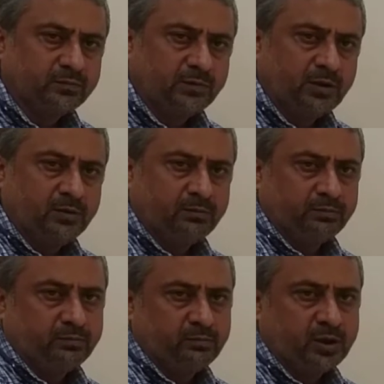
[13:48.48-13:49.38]
the
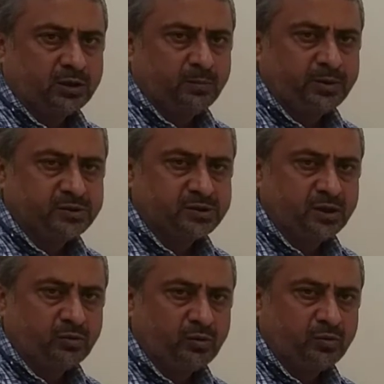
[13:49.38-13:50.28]
marker pens they
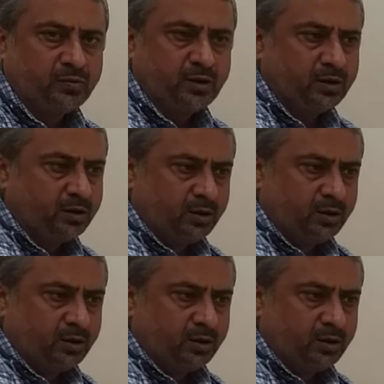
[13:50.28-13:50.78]
are going to sell.